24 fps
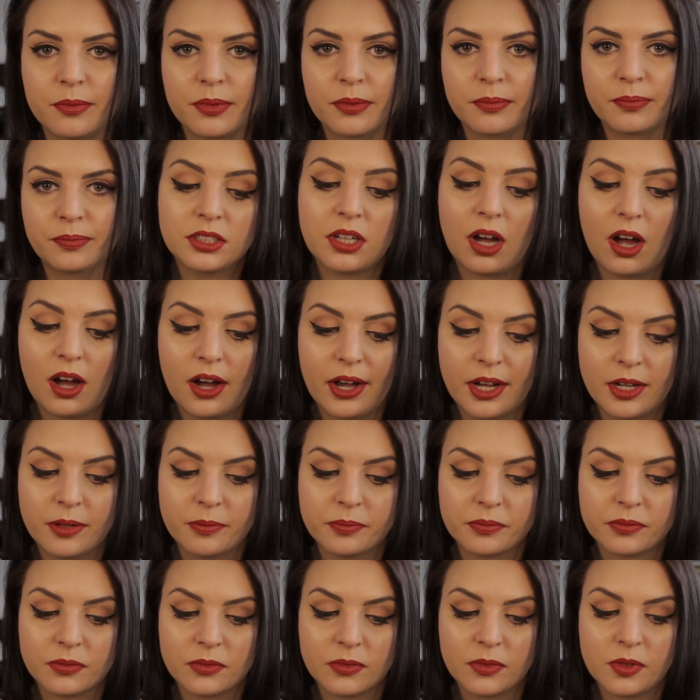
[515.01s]
In
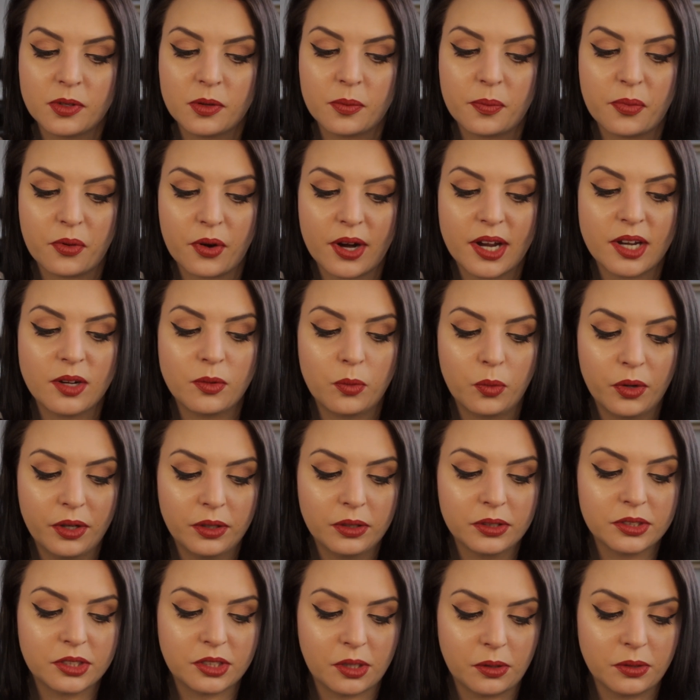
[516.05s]
time, your brain
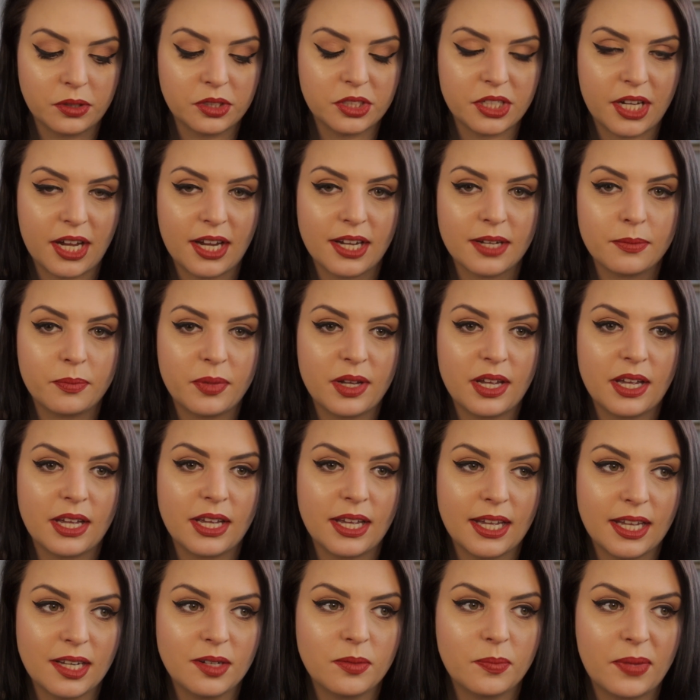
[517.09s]
will associate being
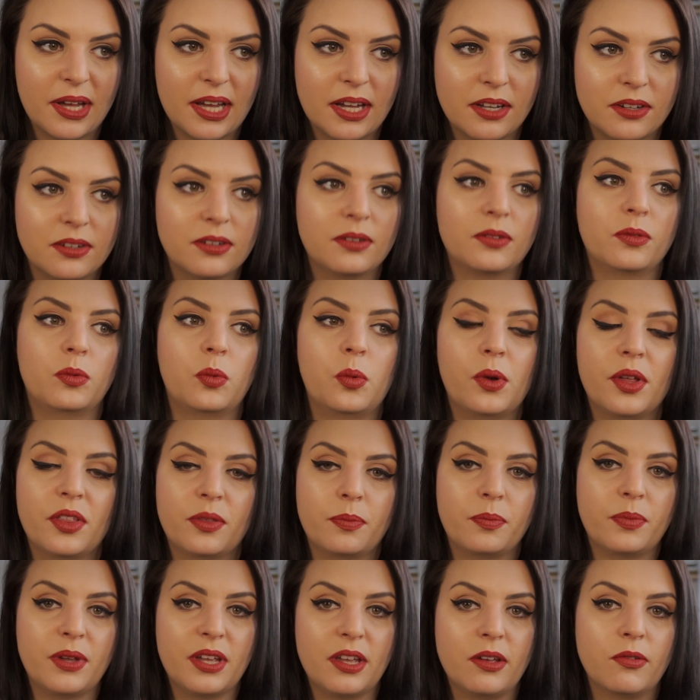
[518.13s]
in bed
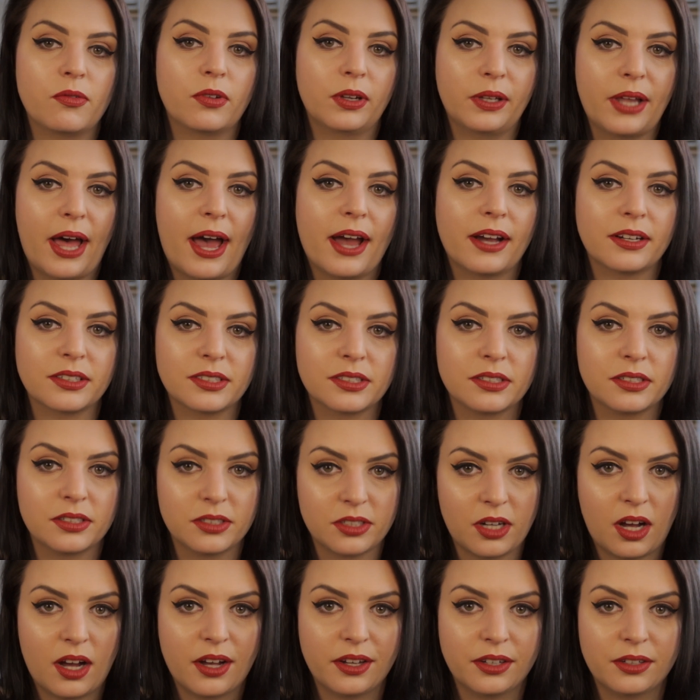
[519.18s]
with being relaxed and
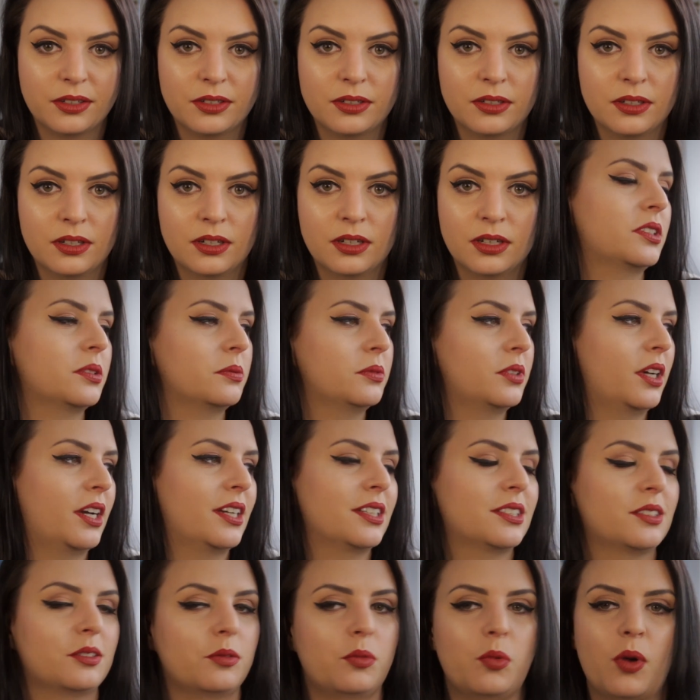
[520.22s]
tired. Put some
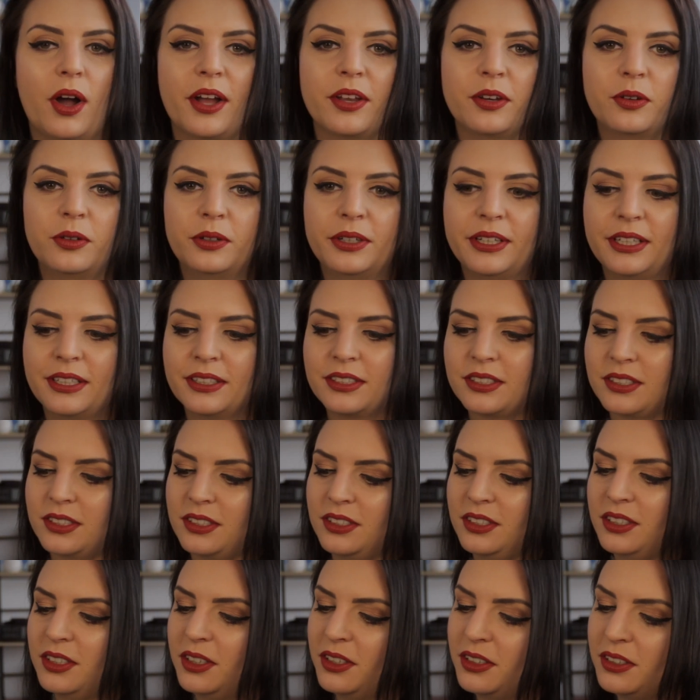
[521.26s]
nice white noise,
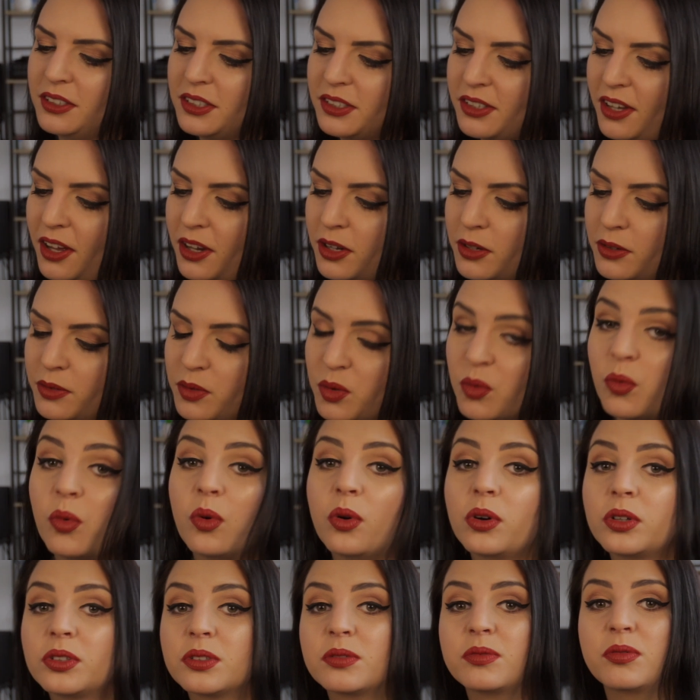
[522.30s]
you know, the sound of a
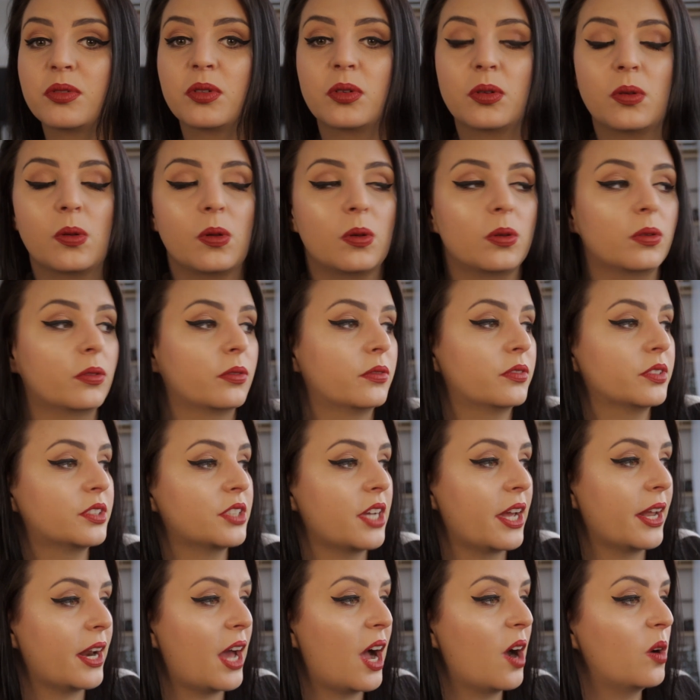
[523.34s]
waterfall for
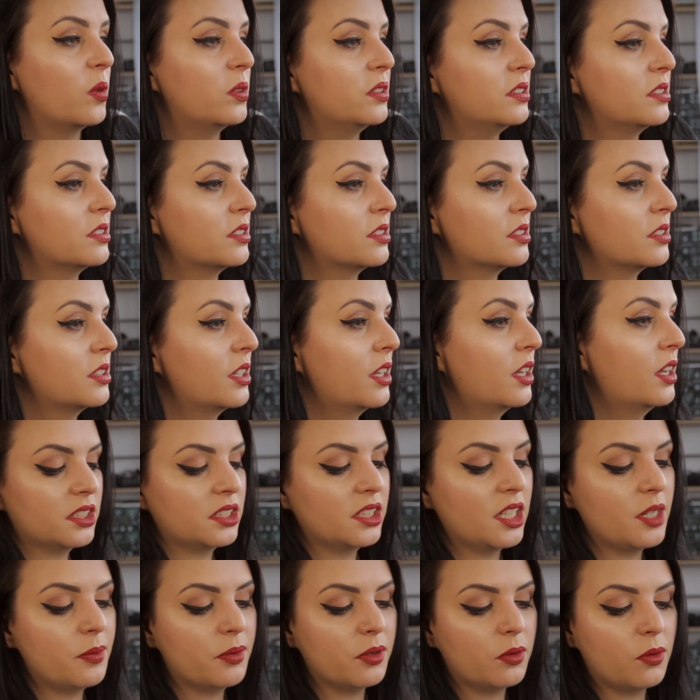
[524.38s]
10 hours, and
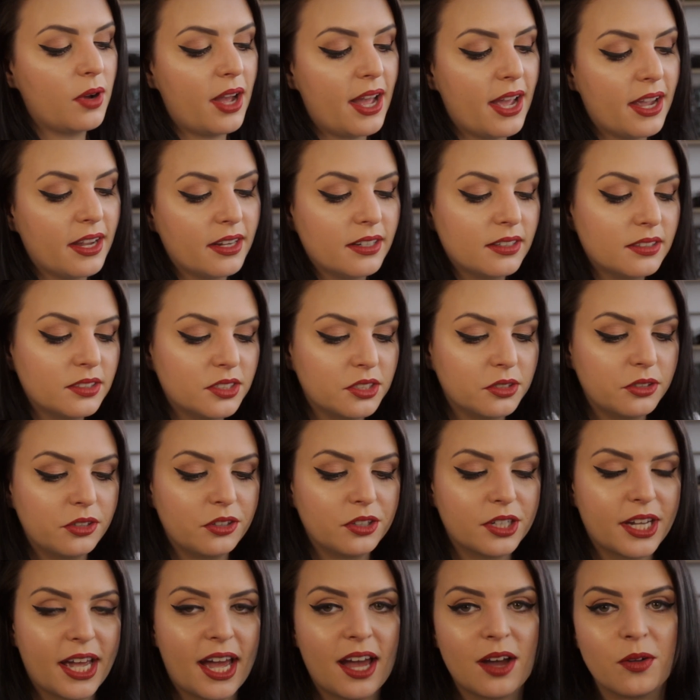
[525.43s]
slip away until
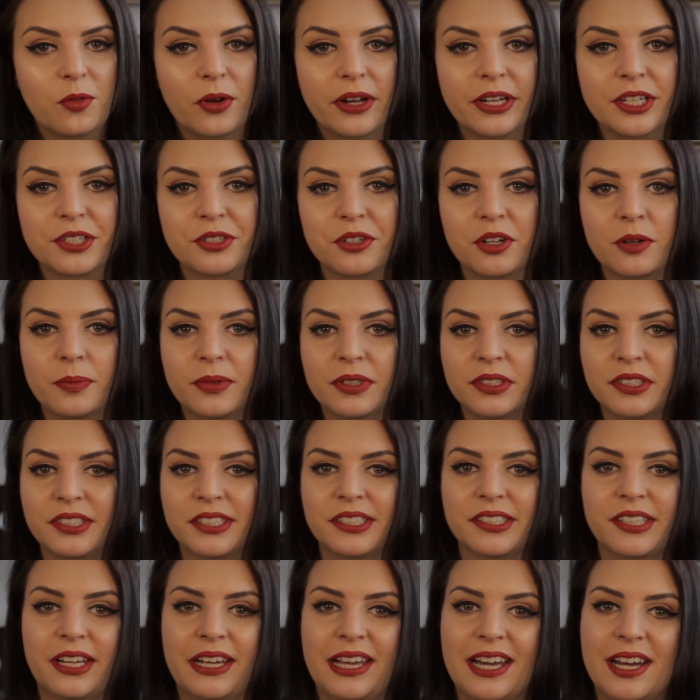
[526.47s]
your cat wakes you up at
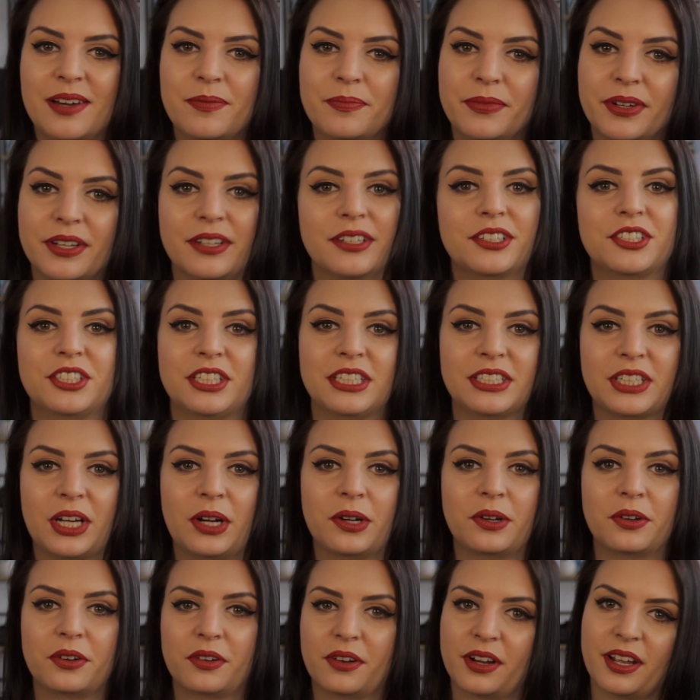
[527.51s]
6 a.m. because she's
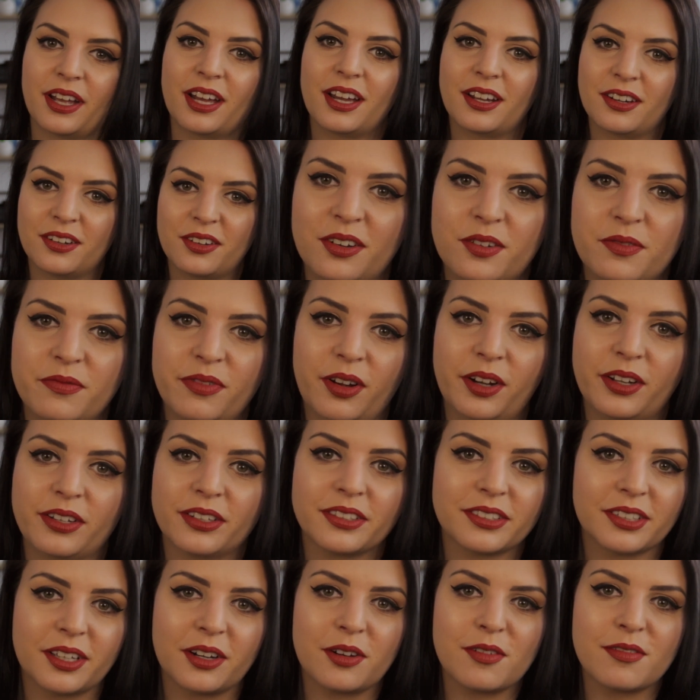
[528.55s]
hungry, and go fuck
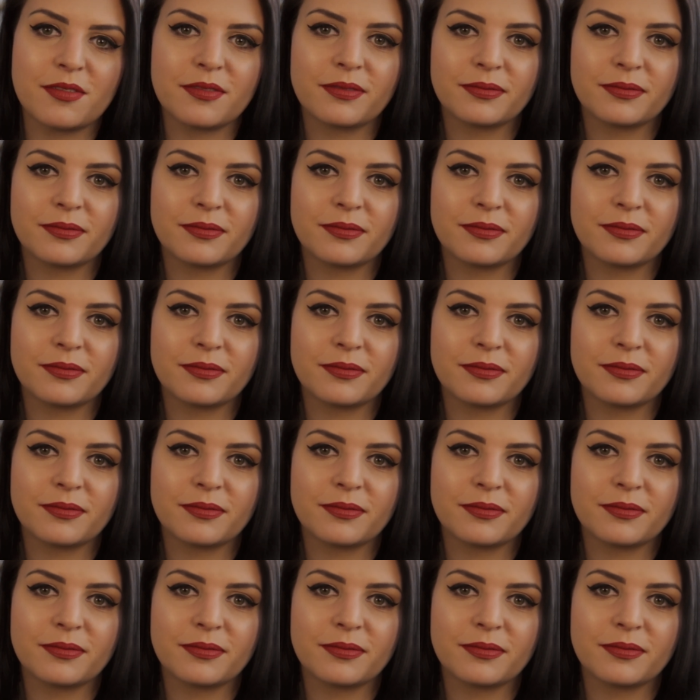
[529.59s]
yourself.